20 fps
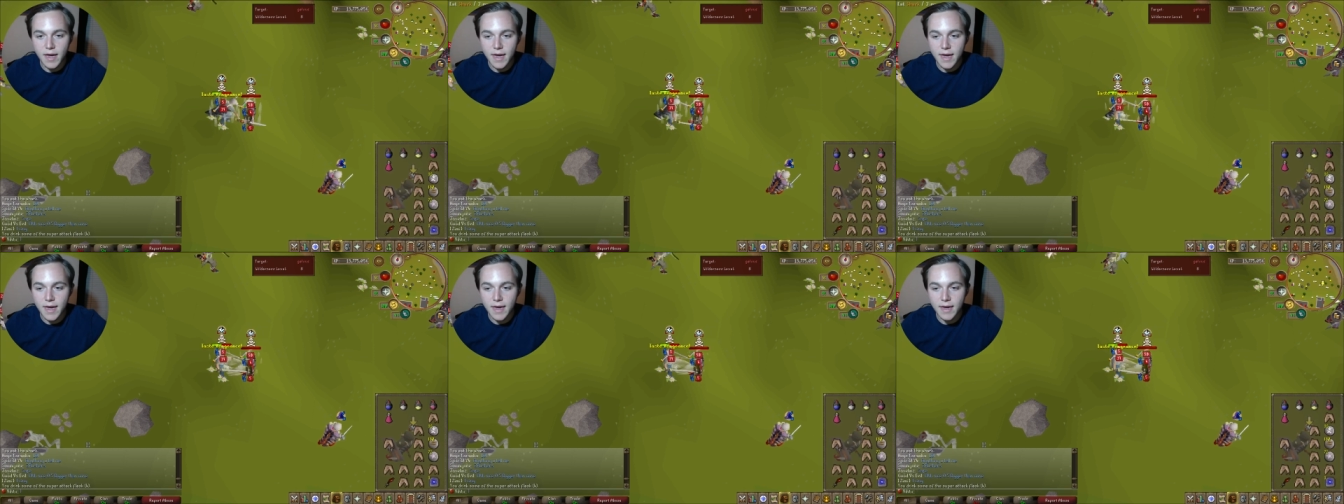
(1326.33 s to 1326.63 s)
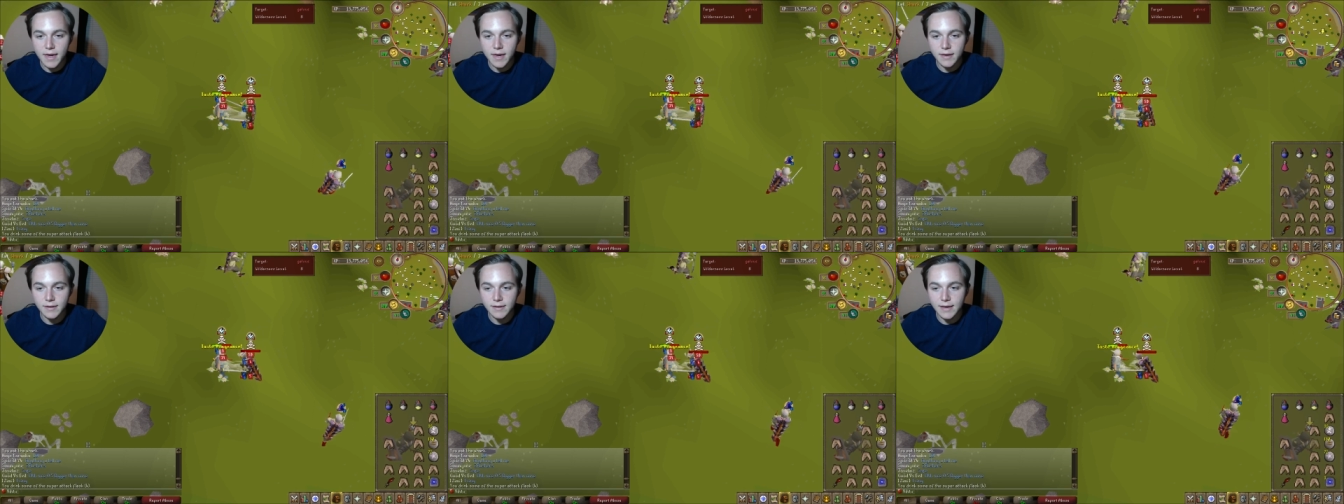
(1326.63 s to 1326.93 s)

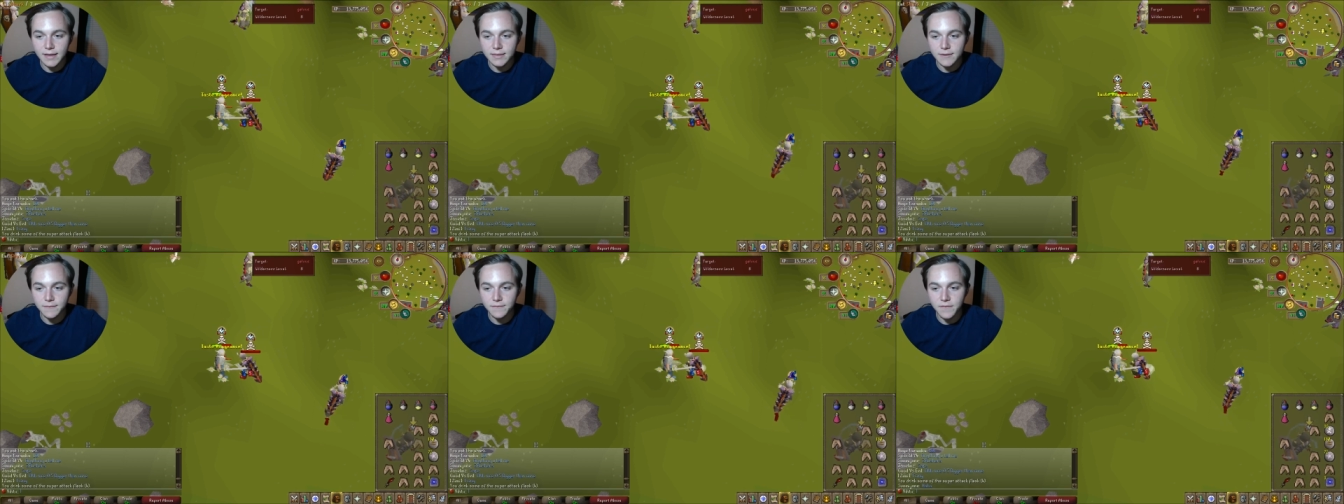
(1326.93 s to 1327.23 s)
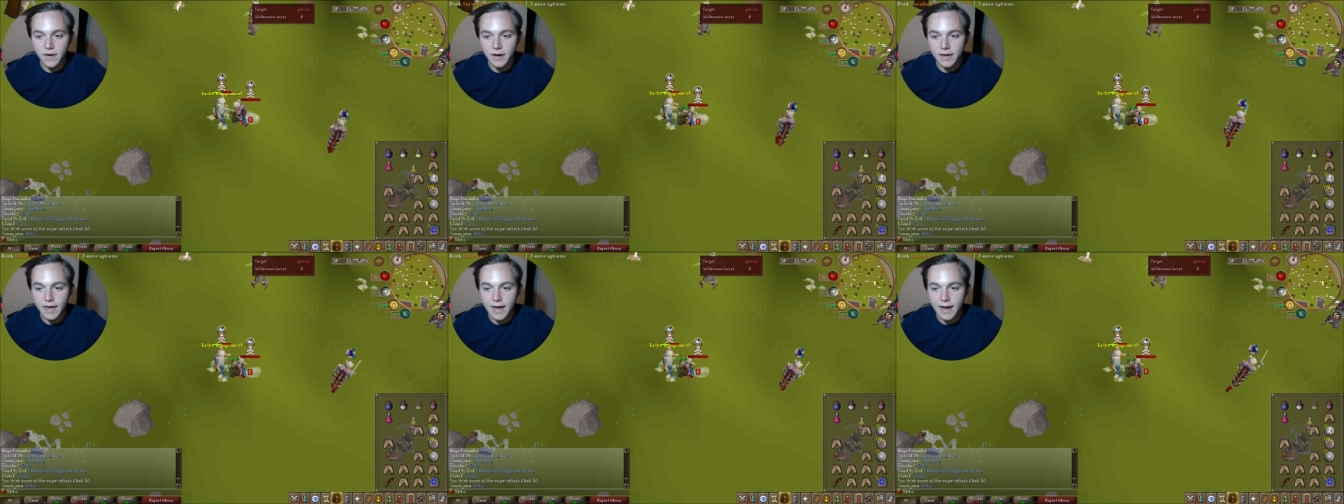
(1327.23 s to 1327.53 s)
and get the
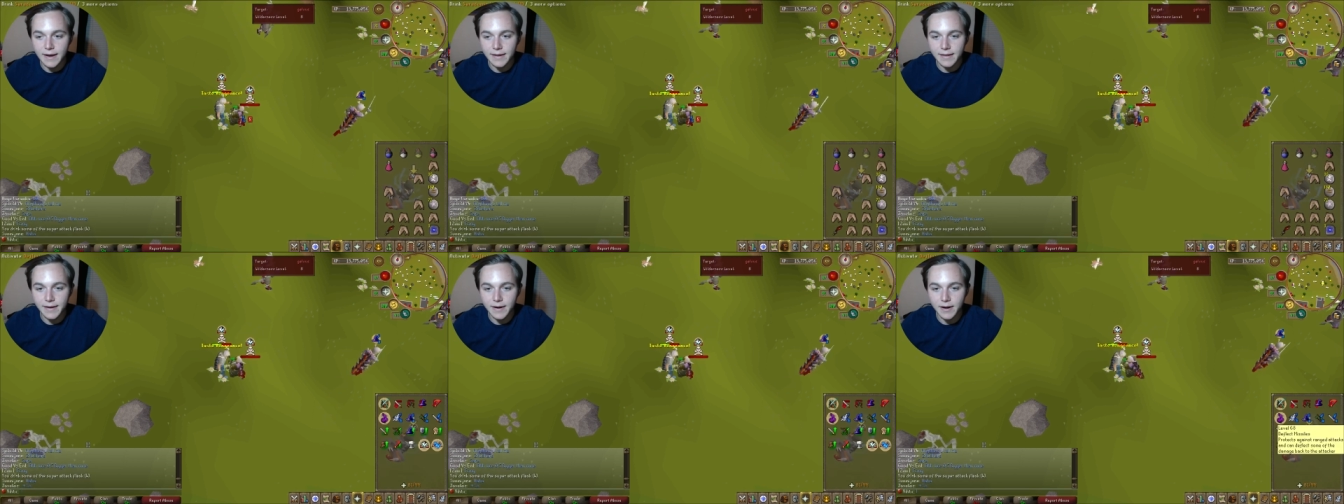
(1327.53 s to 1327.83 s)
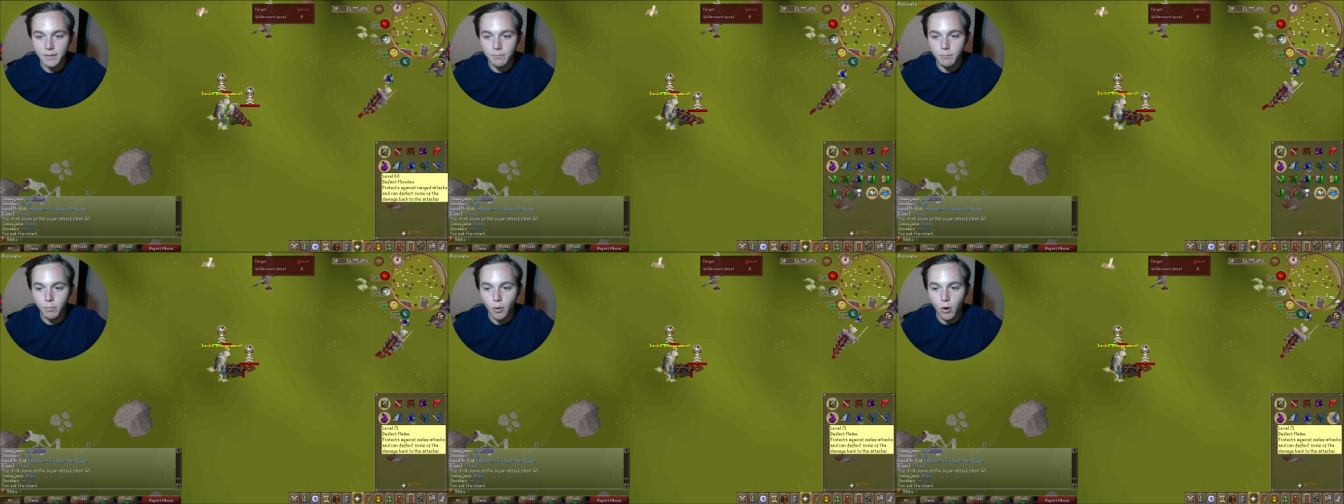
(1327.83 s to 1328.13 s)
fuck out of
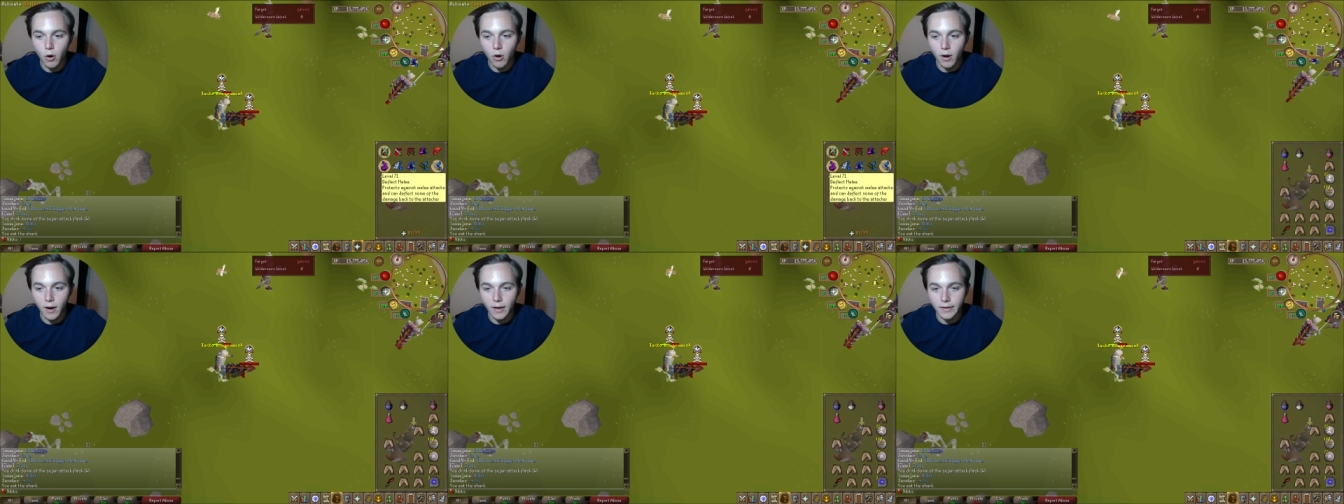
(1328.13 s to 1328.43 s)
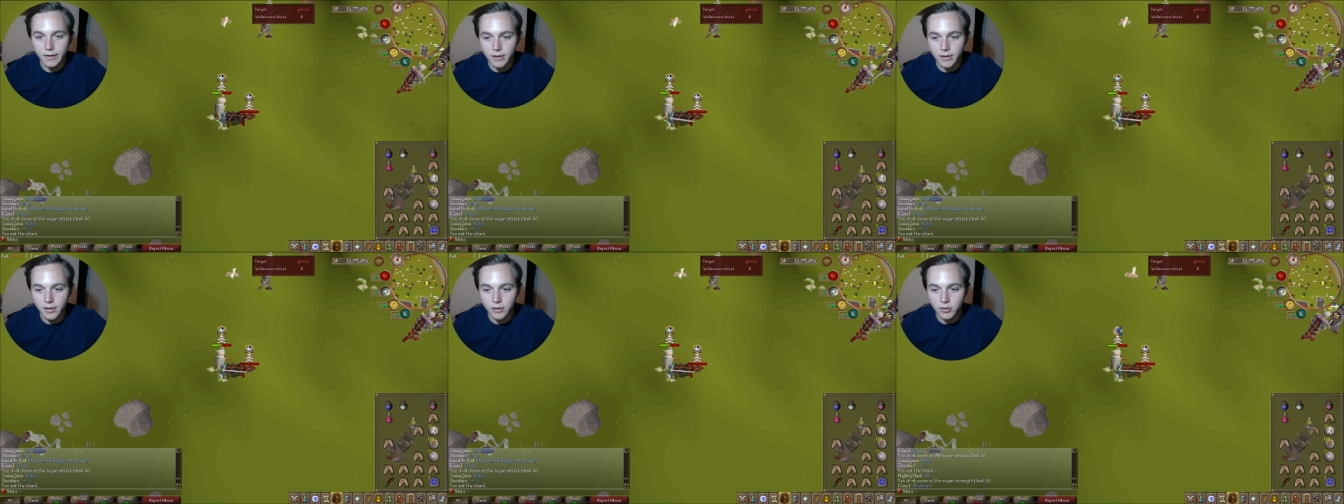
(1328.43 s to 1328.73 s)
here.
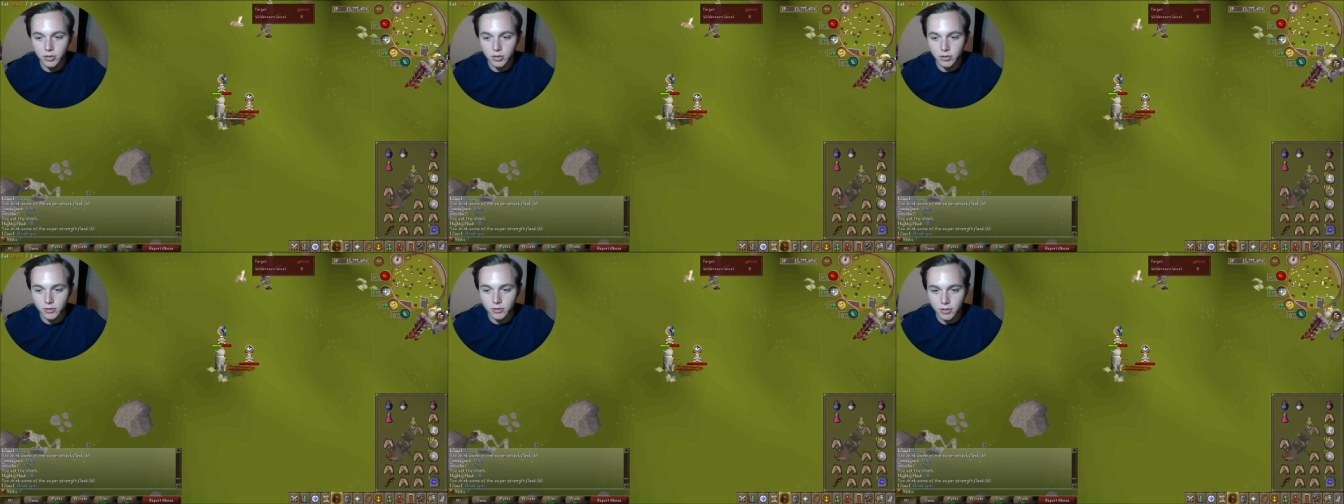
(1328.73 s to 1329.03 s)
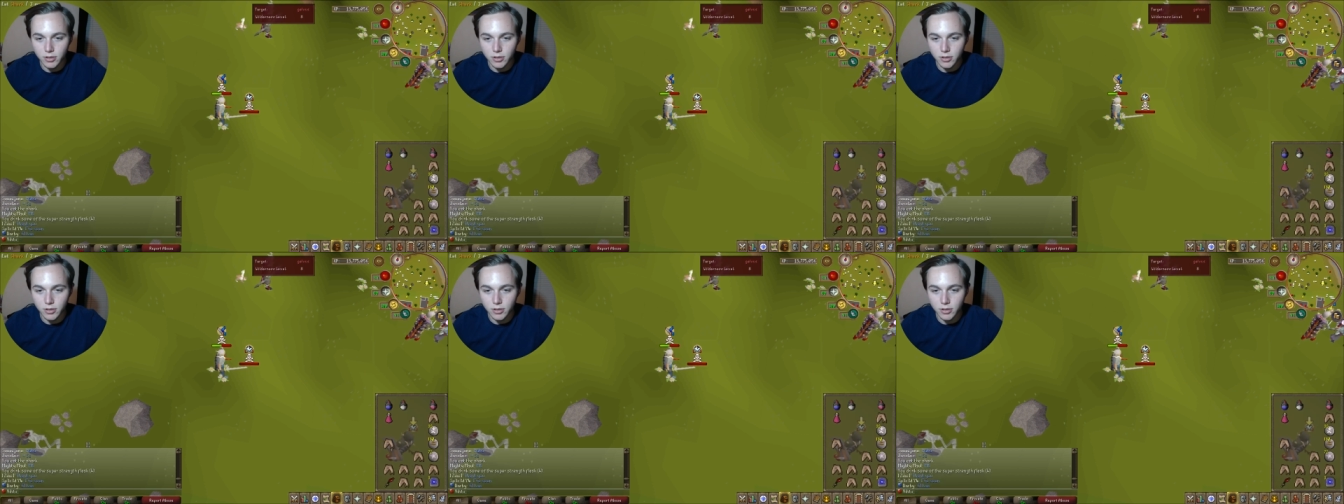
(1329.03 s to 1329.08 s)
Boy, yeah!